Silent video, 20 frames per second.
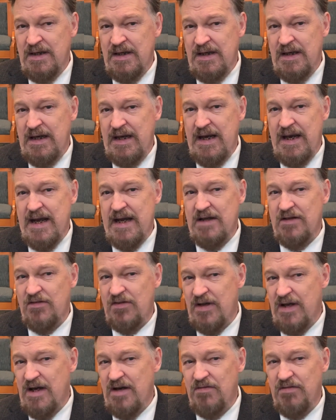he hands
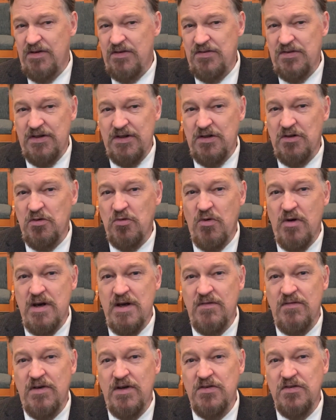every single one
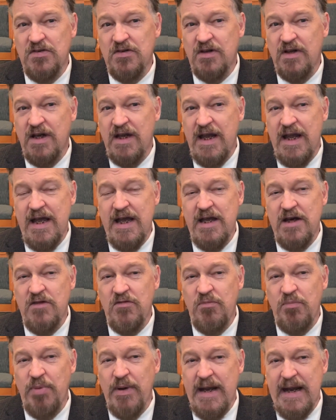of us a can
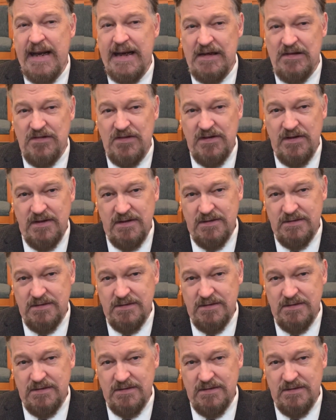of paint